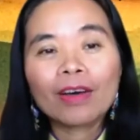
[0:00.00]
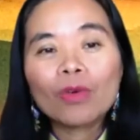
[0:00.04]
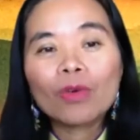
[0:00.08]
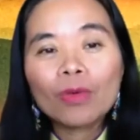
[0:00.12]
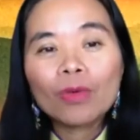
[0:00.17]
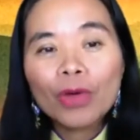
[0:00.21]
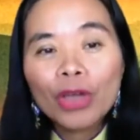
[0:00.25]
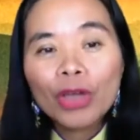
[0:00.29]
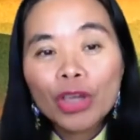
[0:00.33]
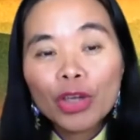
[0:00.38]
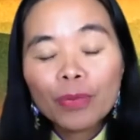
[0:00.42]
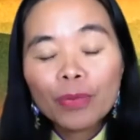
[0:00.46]

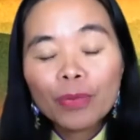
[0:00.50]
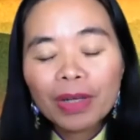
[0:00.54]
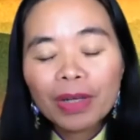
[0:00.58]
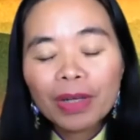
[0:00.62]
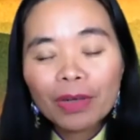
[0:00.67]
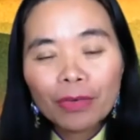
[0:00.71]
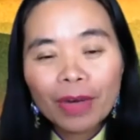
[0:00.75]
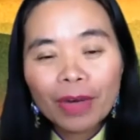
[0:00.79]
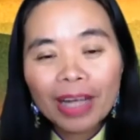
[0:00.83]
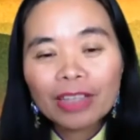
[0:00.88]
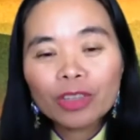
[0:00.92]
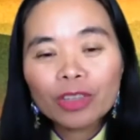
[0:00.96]
human
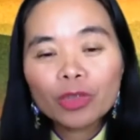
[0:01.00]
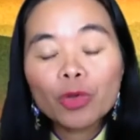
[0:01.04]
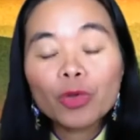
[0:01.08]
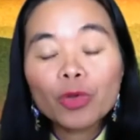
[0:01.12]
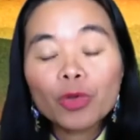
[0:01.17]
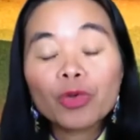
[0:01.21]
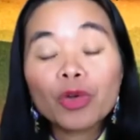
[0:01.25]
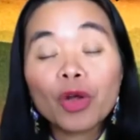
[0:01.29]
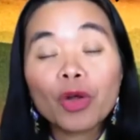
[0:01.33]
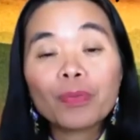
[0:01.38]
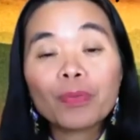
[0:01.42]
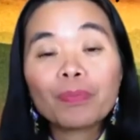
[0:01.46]
race would
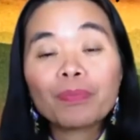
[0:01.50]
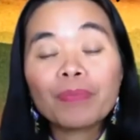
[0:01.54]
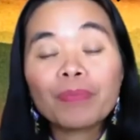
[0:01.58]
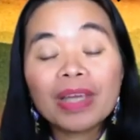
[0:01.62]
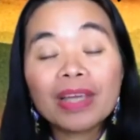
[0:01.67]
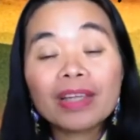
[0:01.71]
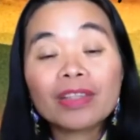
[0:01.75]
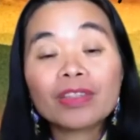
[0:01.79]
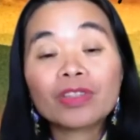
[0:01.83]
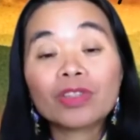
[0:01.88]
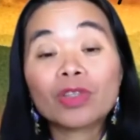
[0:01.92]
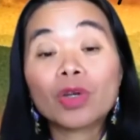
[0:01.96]
not be
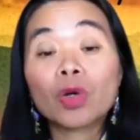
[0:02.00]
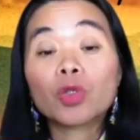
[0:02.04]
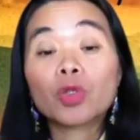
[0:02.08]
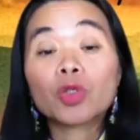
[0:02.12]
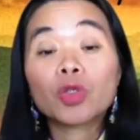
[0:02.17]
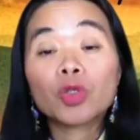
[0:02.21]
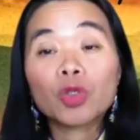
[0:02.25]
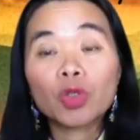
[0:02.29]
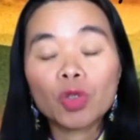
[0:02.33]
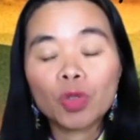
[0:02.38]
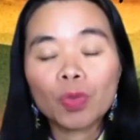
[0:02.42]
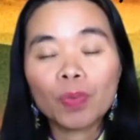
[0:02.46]
so
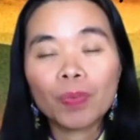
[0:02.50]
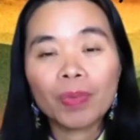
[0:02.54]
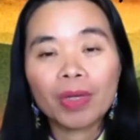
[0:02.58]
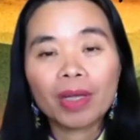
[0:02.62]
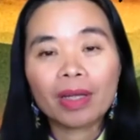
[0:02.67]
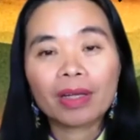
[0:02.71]
stupid